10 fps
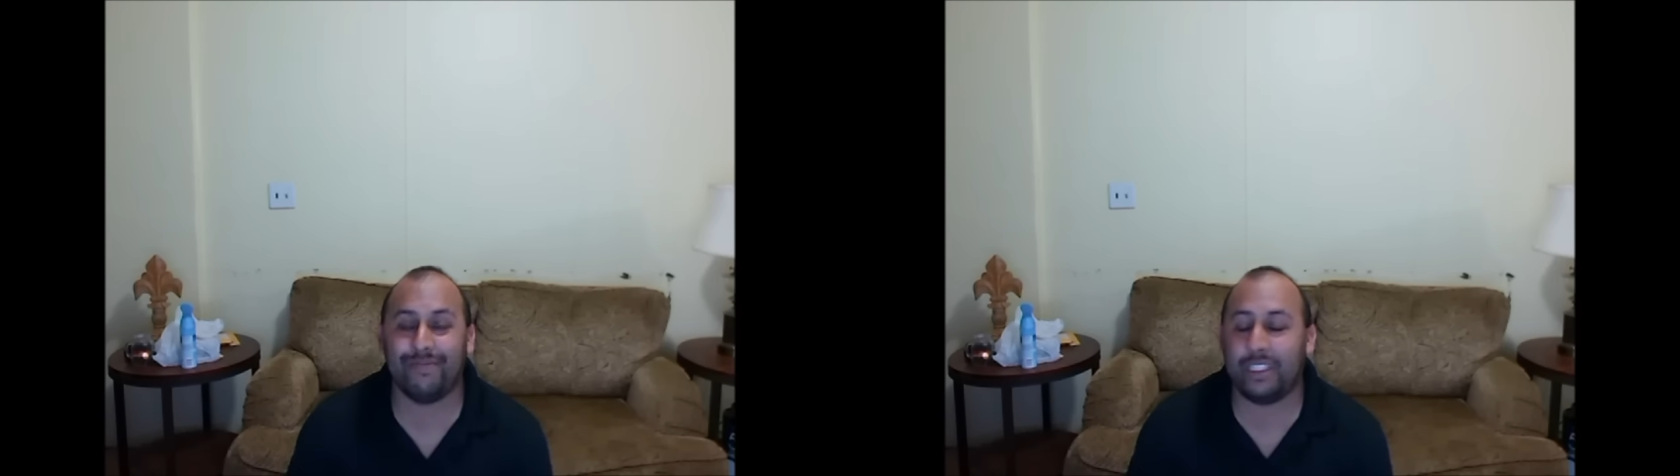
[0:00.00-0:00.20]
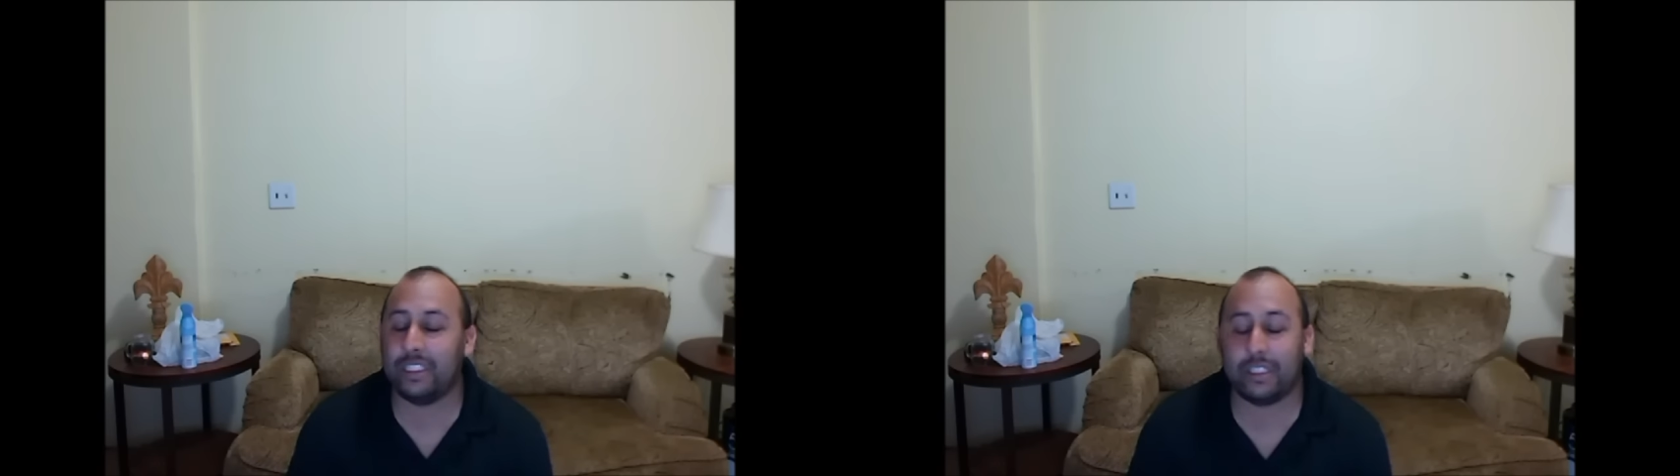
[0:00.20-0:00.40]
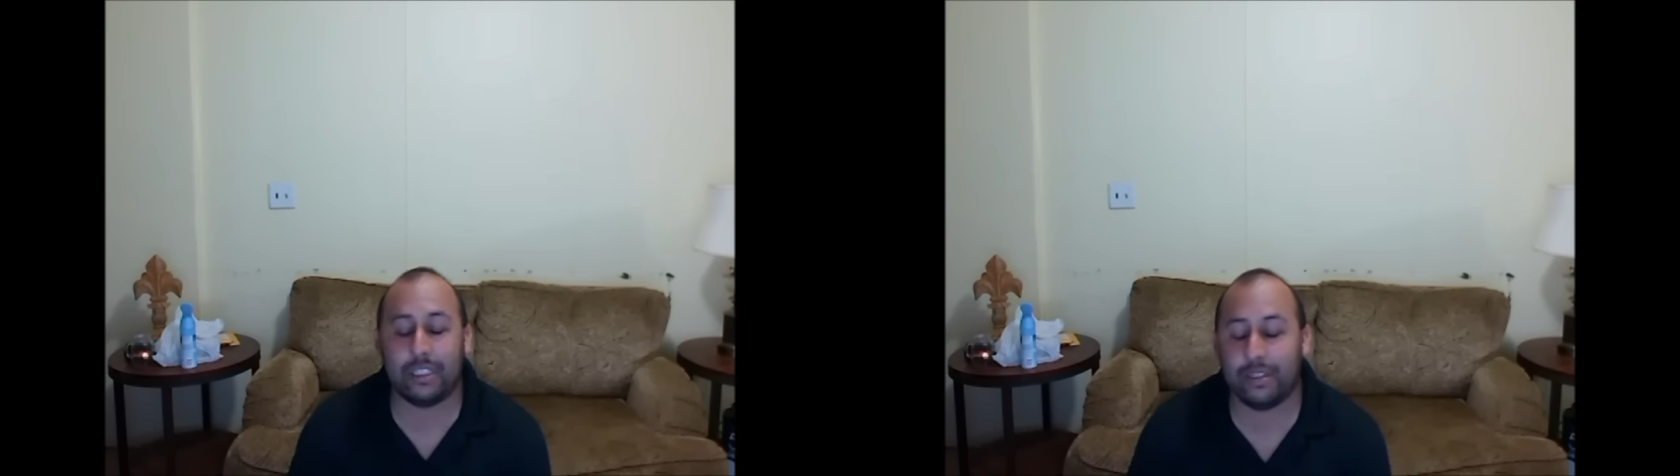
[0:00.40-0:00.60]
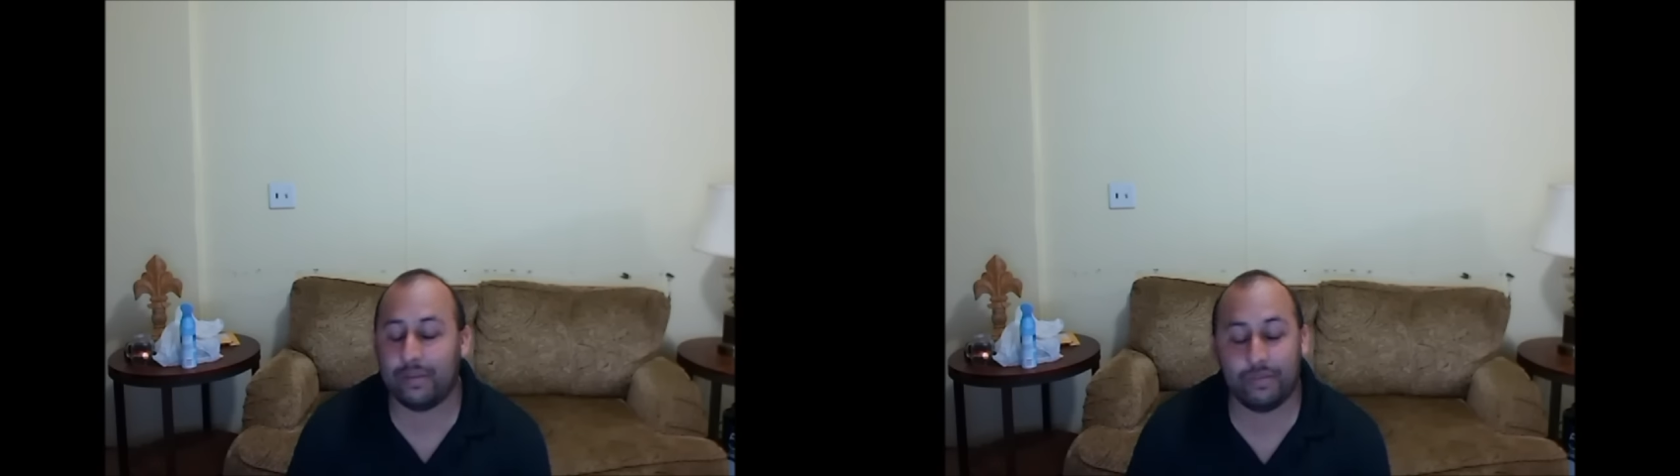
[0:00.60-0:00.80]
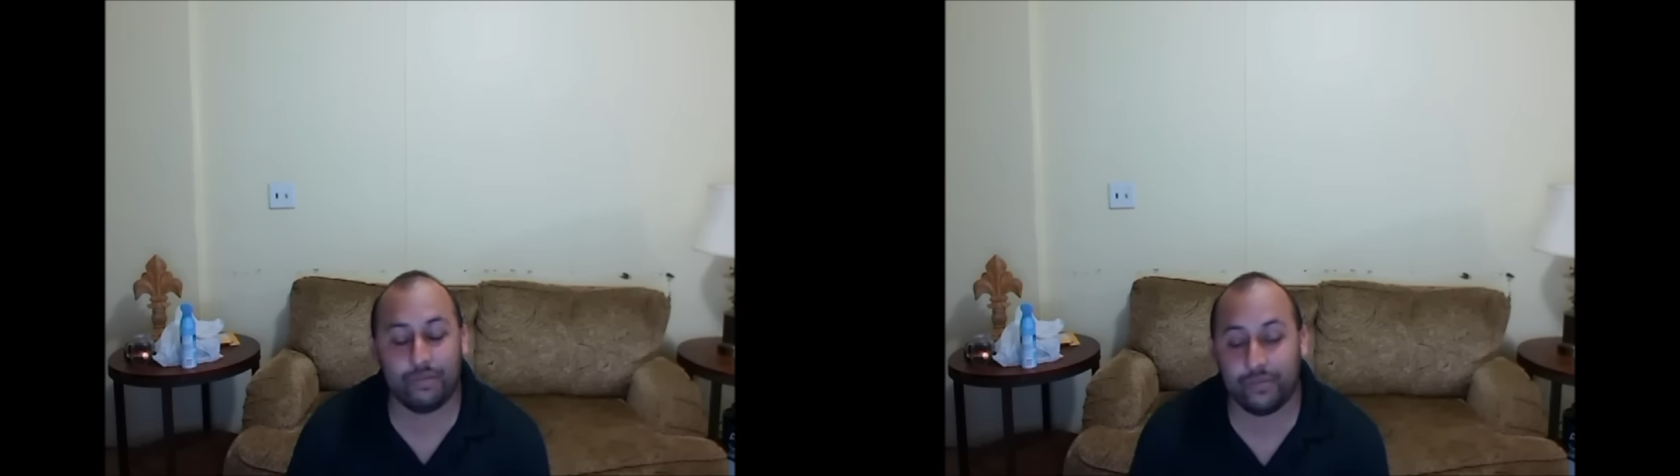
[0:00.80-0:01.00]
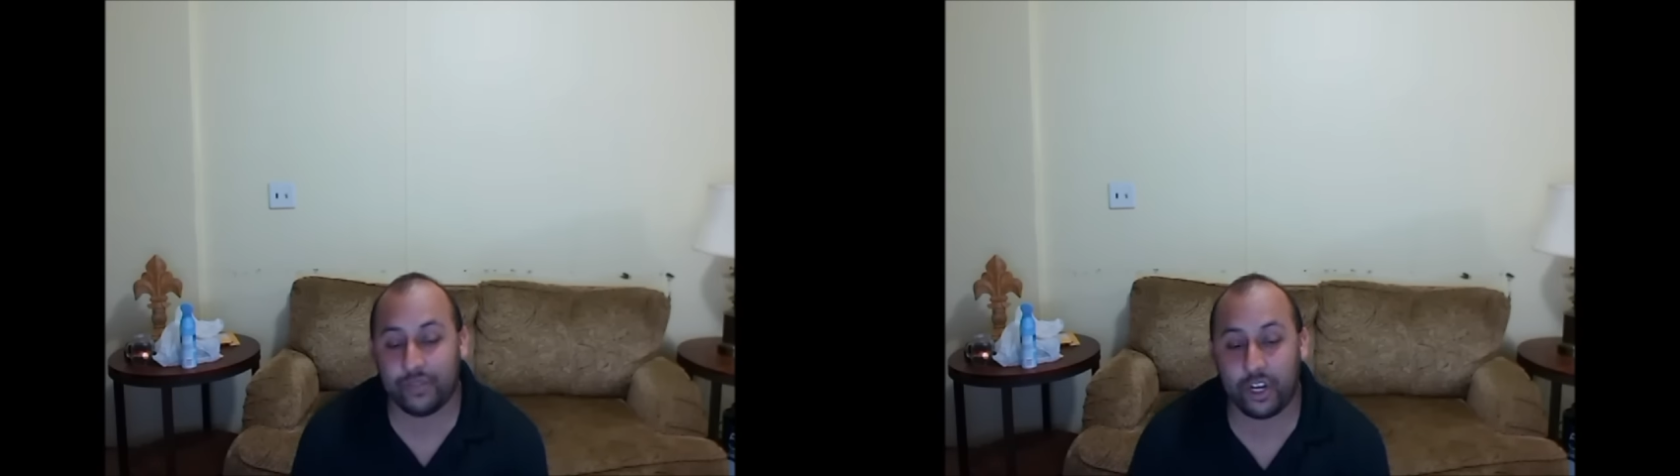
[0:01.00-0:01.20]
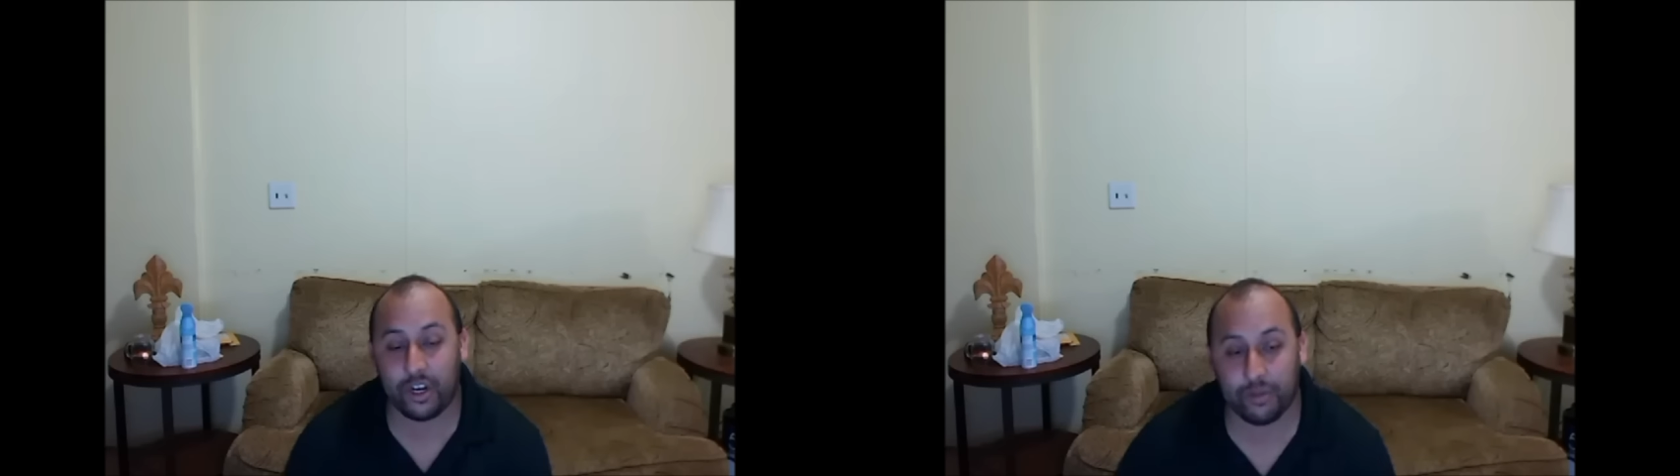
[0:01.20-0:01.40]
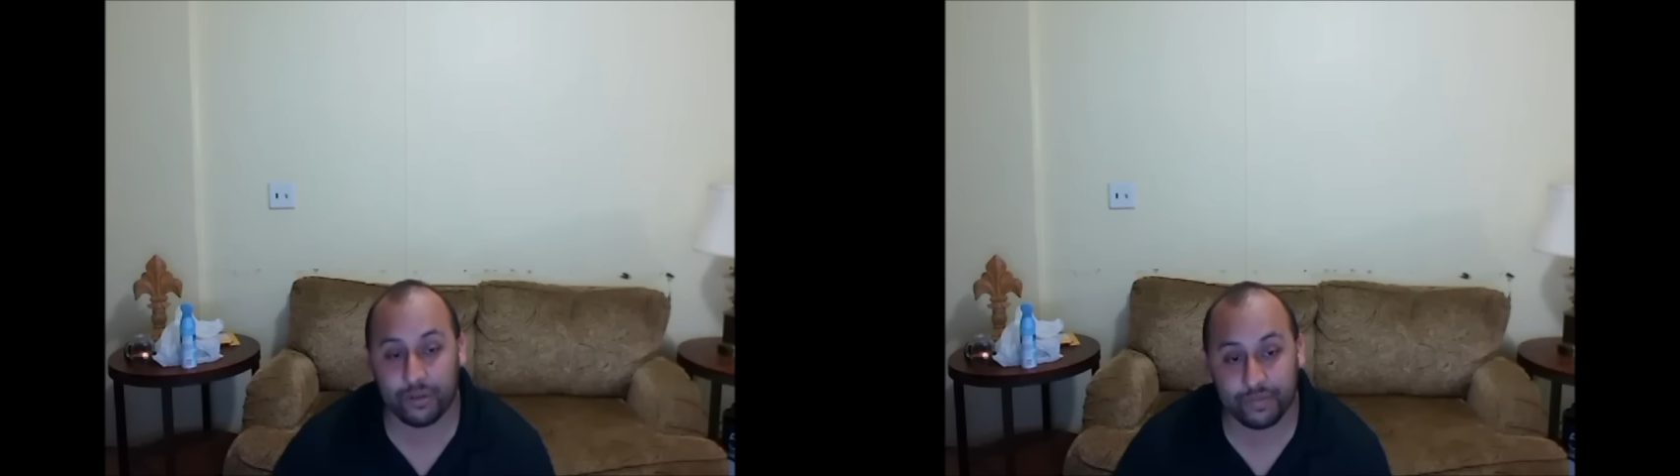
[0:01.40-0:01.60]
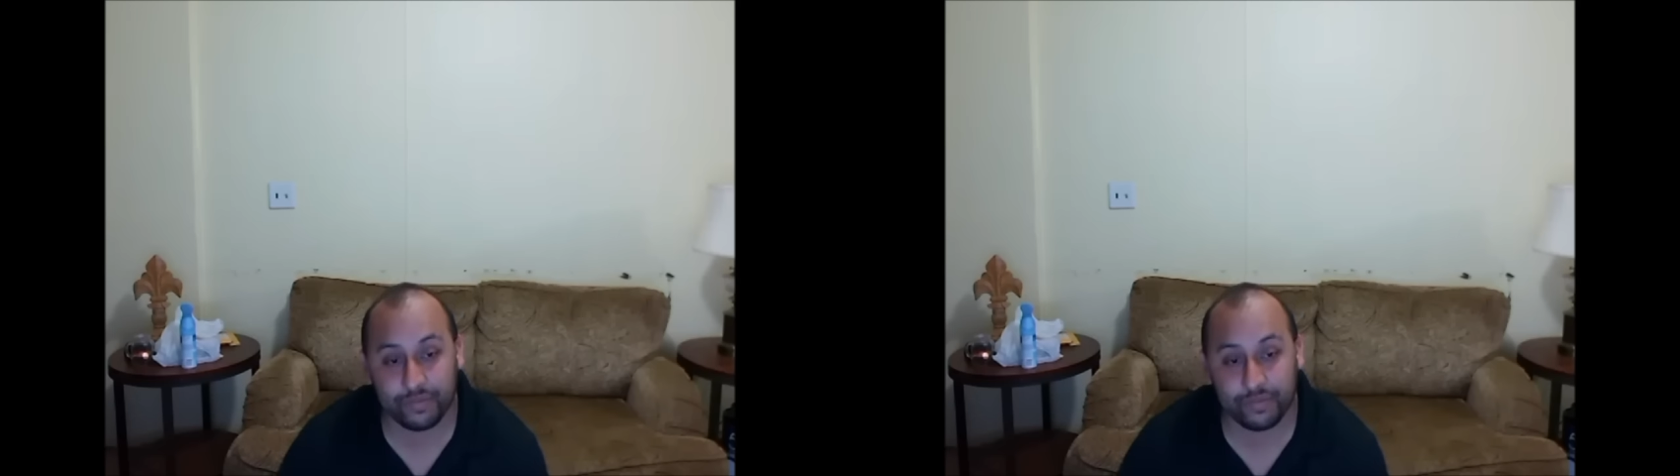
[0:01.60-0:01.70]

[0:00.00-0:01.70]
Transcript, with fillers: Ugh, terrible.